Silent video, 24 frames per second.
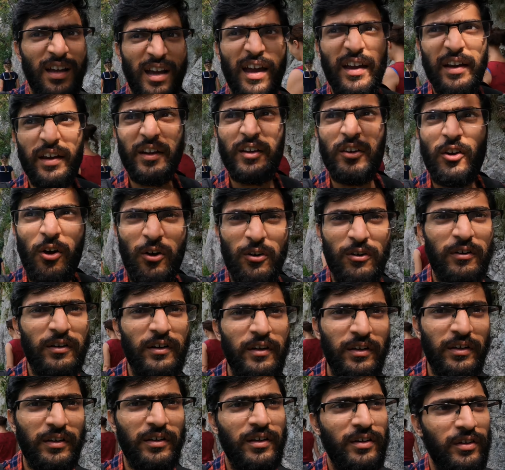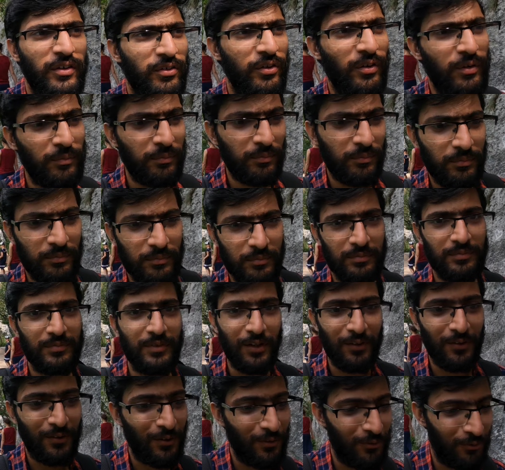I can already hear some
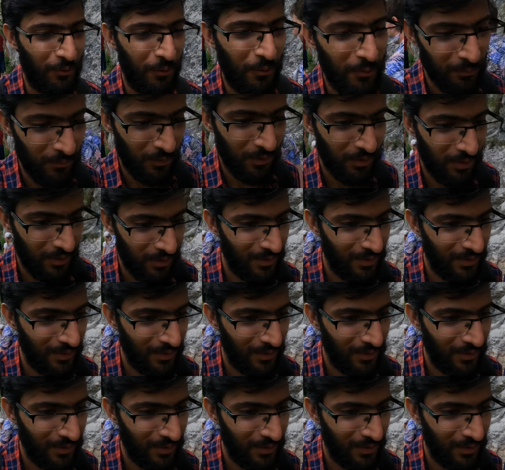thunderstorms,